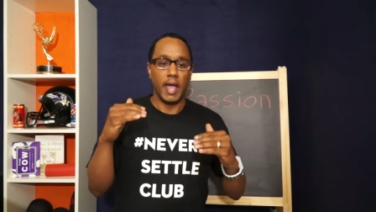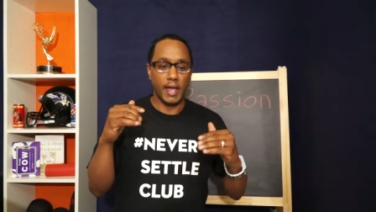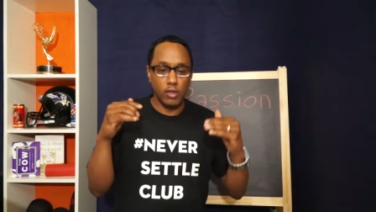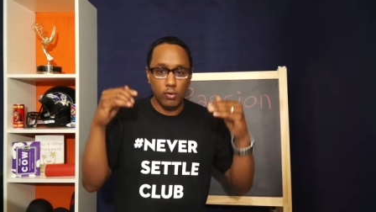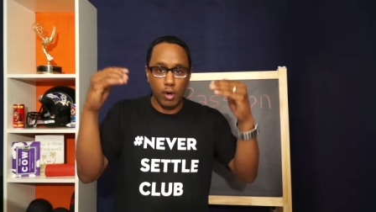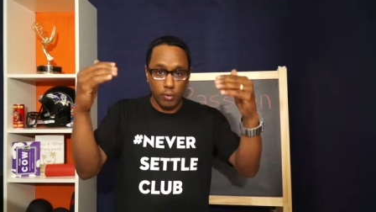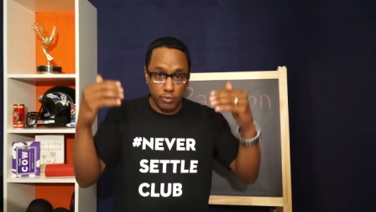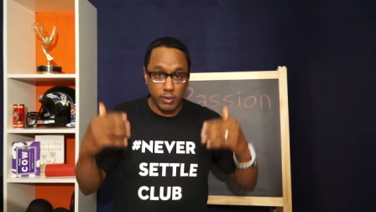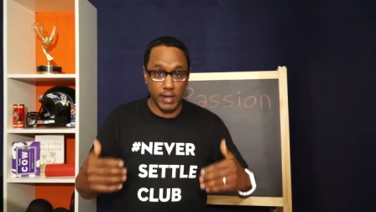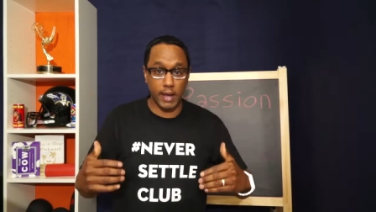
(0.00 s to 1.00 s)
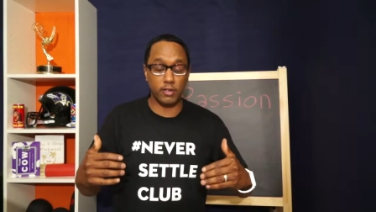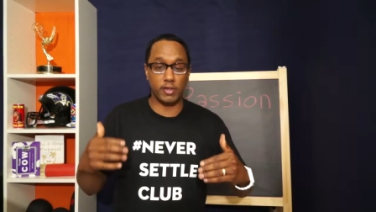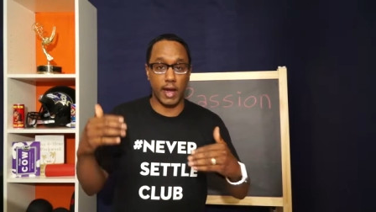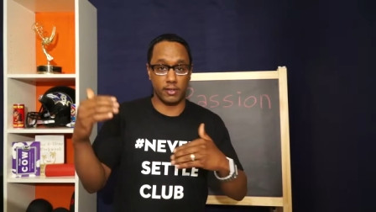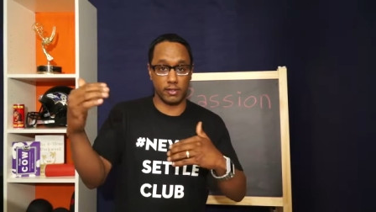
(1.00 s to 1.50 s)
and you go through the
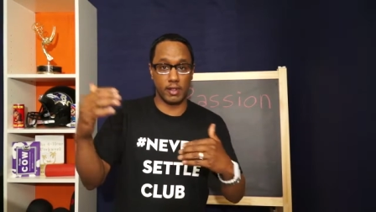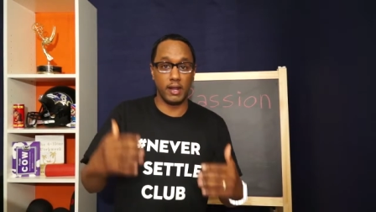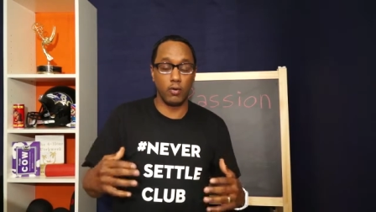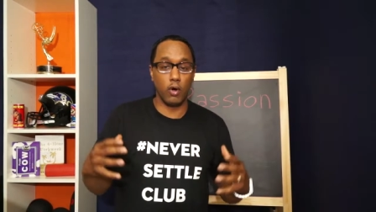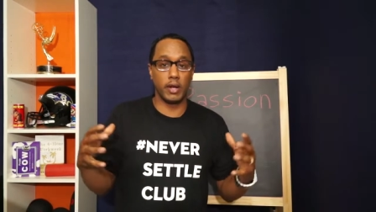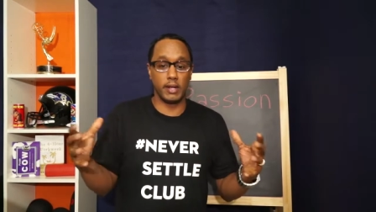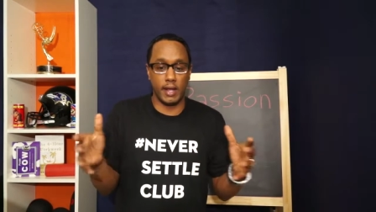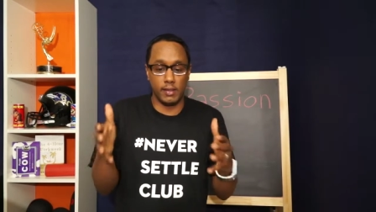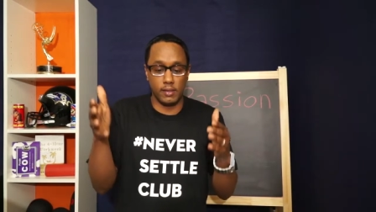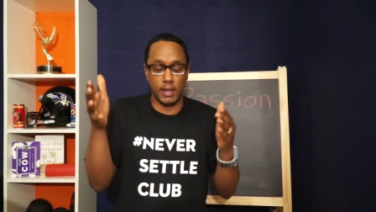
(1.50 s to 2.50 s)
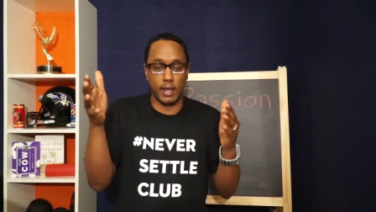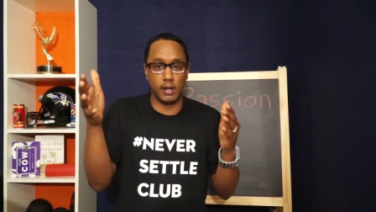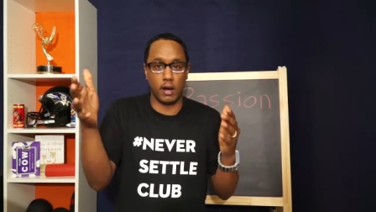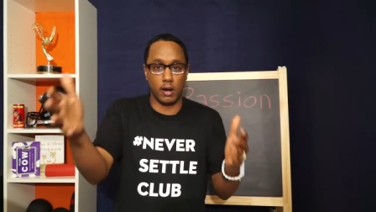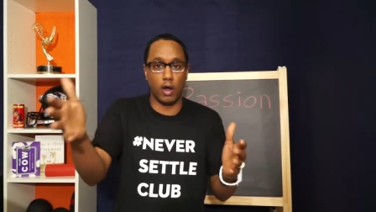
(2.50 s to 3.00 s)
exercises later on
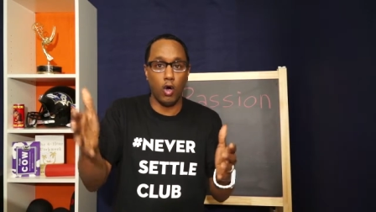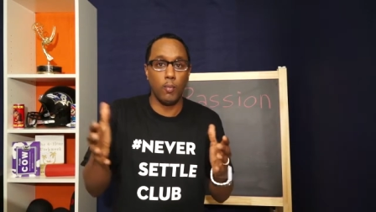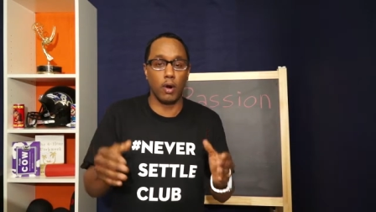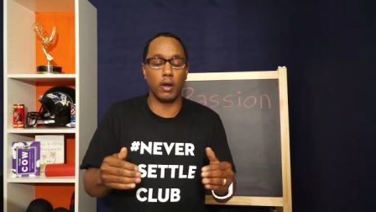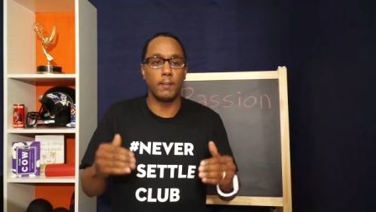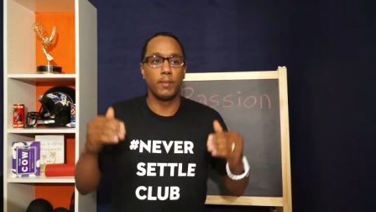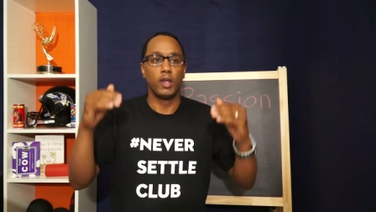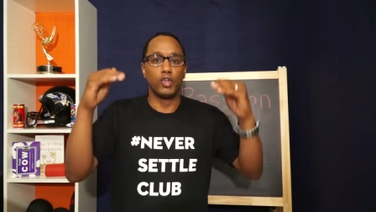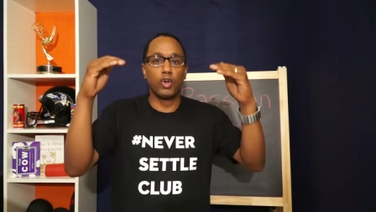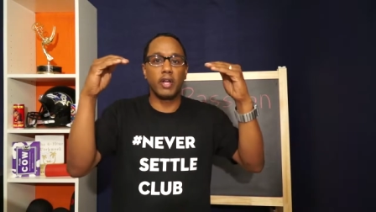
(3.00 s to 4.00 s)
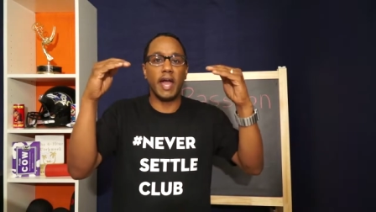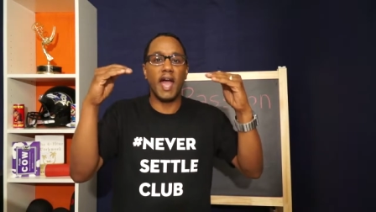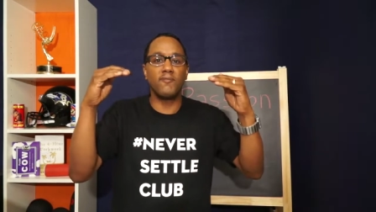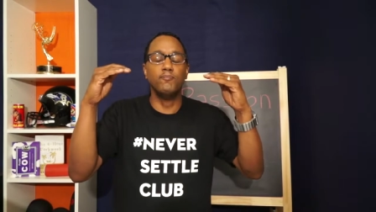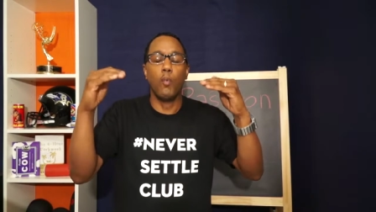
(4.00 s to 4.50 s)
in our homework, you're going to
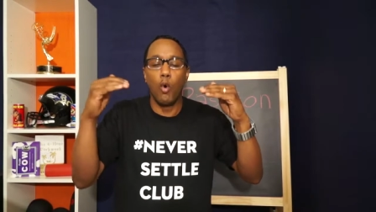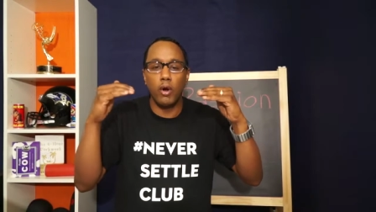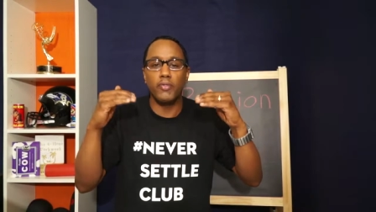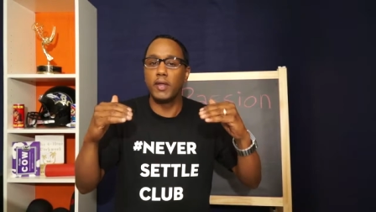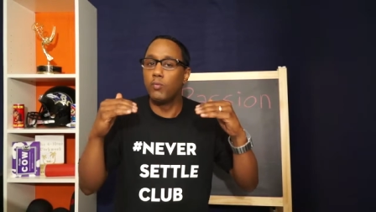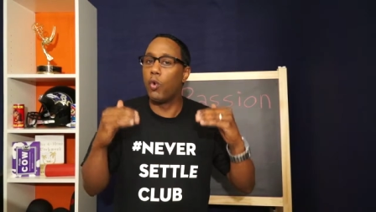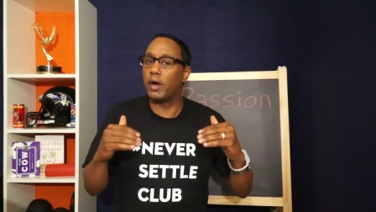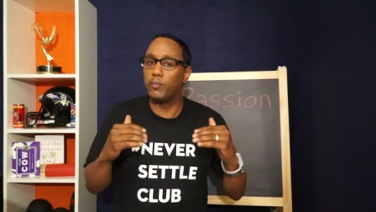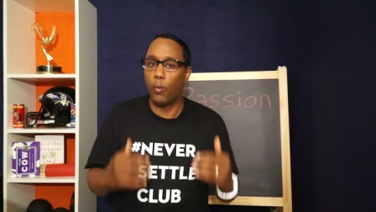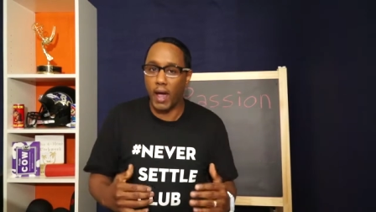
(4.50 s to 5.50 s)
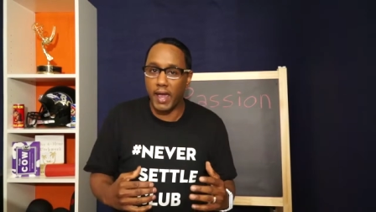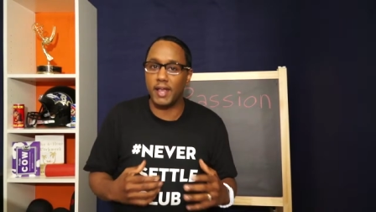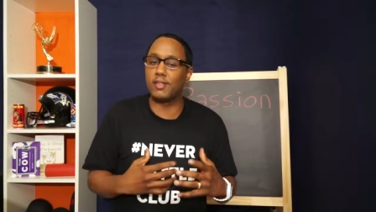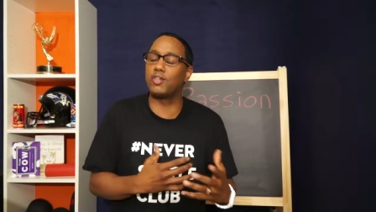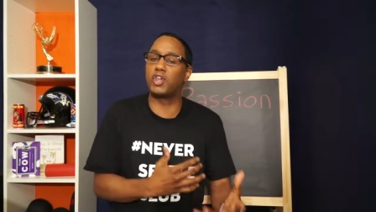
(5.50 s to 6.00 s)
have more than one
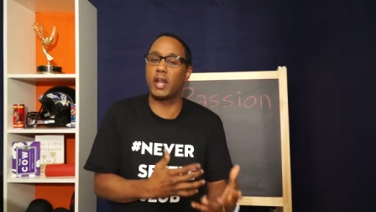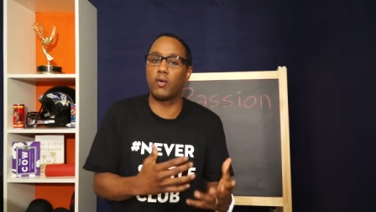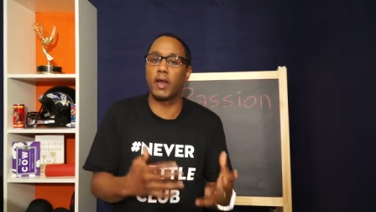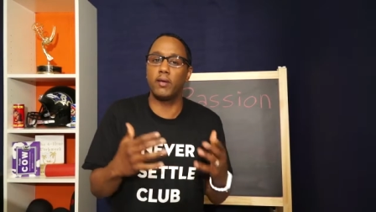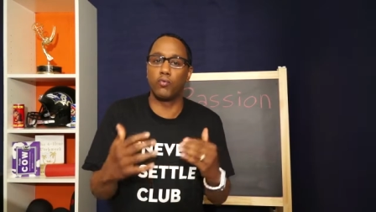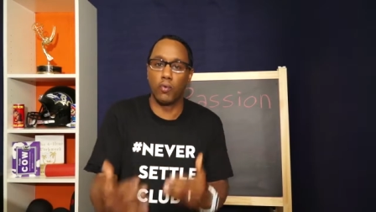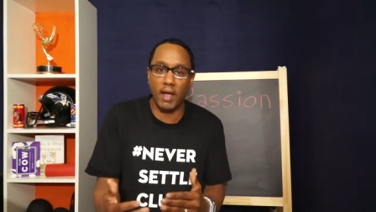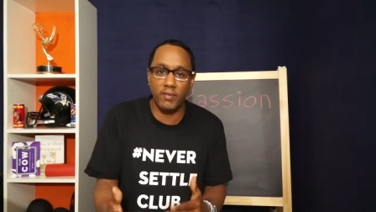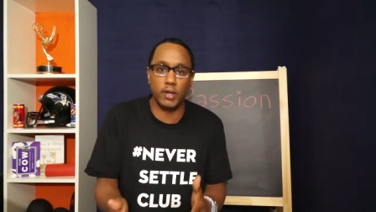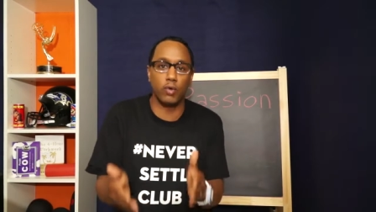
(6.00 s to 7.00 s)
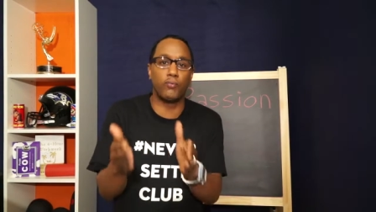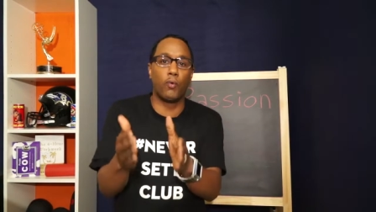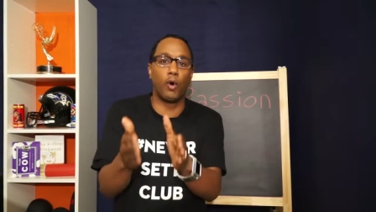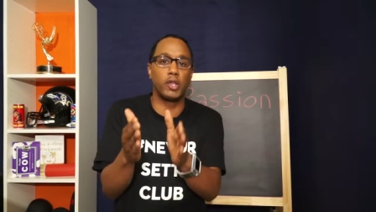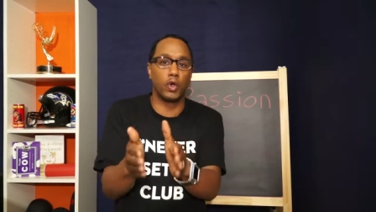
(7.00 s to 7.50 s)
way to generate revenue
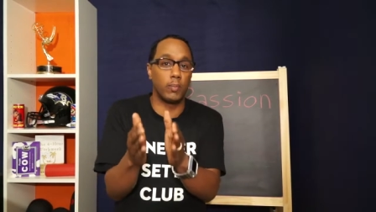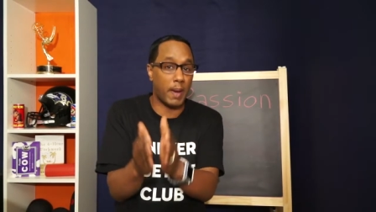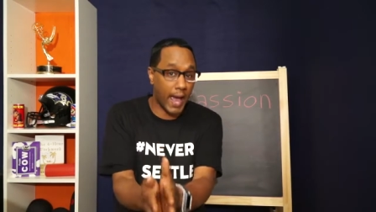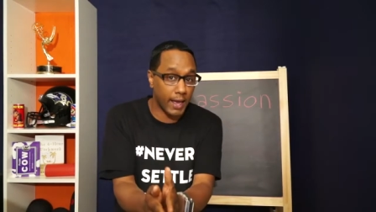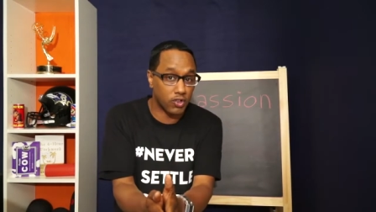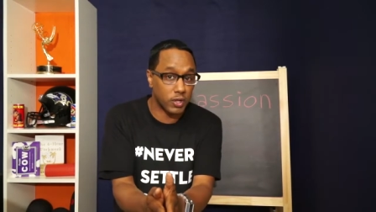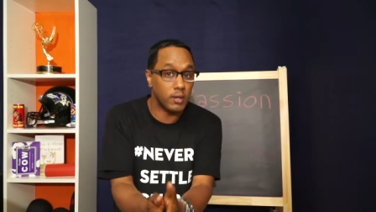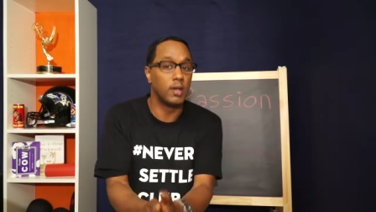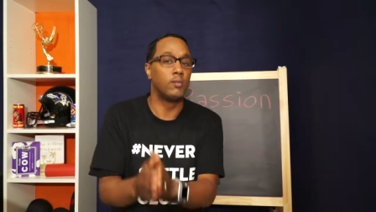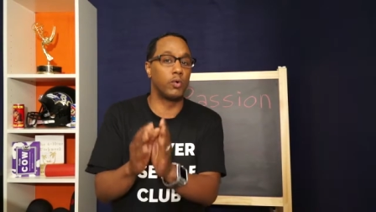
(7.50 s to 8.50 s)
for your passion.